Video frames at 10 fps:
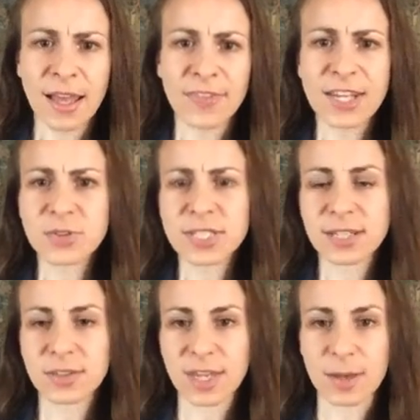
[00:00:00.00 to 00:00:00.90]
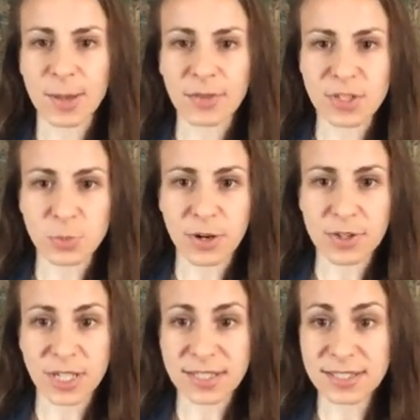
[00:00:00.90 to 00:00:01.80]
And the interesting thing about this
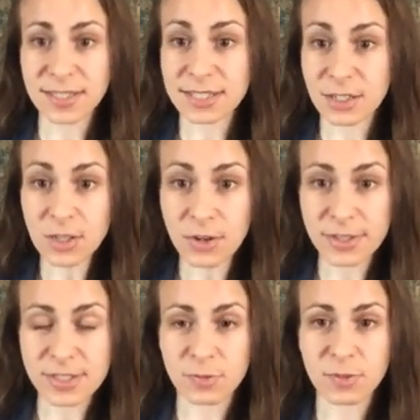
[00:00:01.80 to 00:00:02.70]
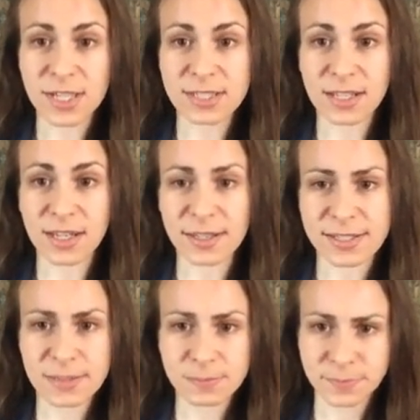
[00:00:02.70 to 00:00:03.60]
project is that it looks, at first
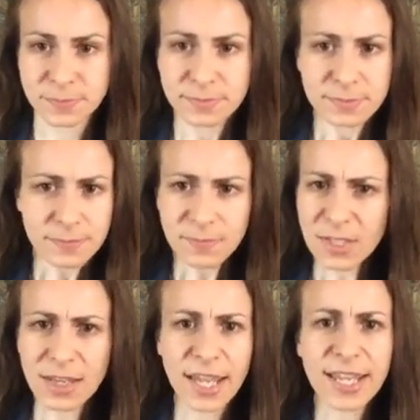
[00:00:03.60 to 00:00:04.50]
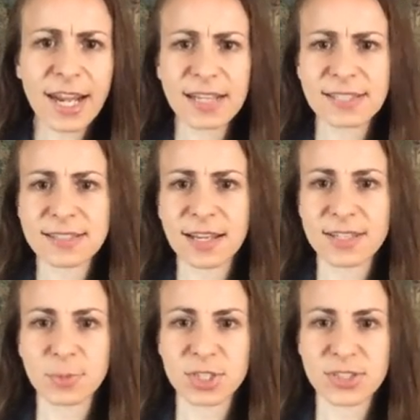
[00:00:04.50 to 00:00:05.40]
glance, like an
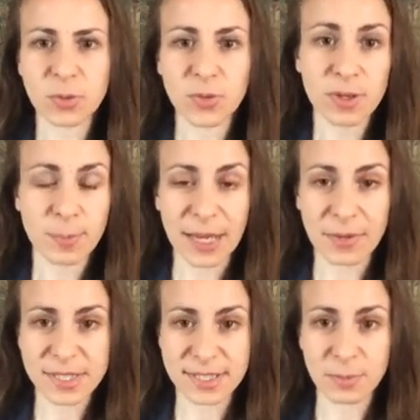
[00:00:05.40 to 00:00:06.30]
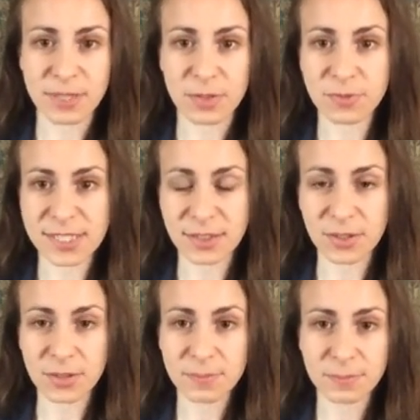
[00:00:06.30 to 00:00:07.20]
exercise which is all about something
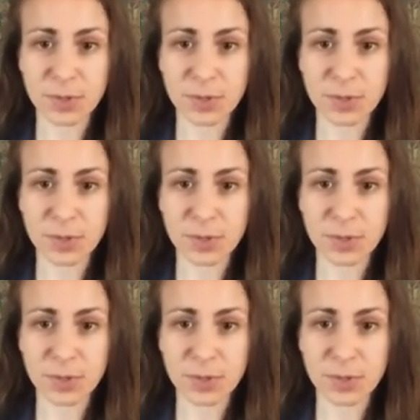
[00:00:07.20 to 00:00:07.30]
physical.